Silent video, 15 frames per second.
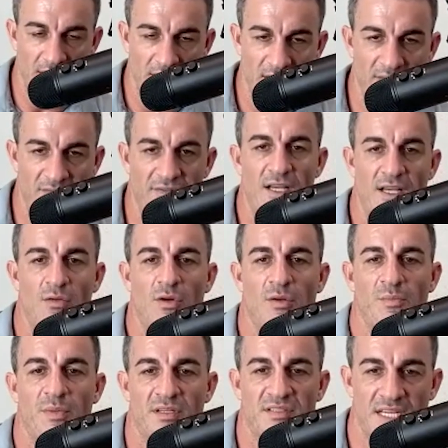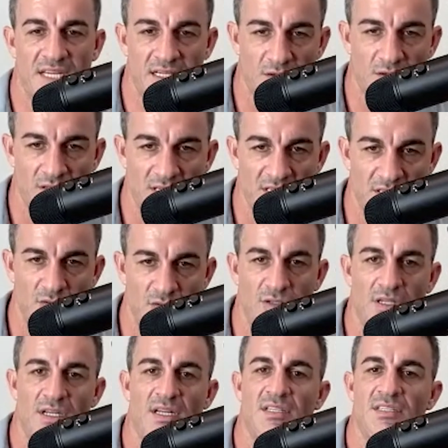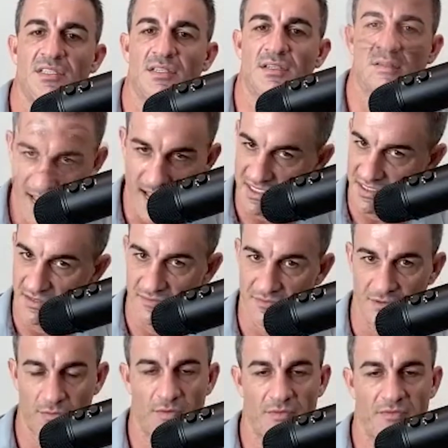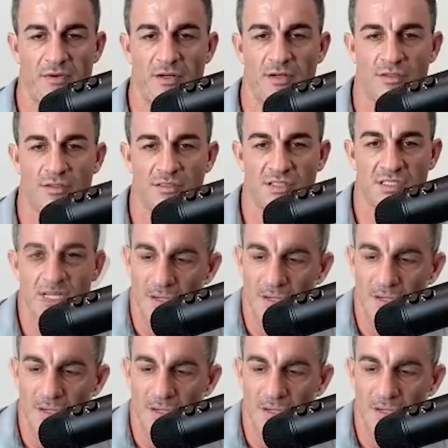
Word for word: lead follow-up and taking on these new clients and asking for the referrals,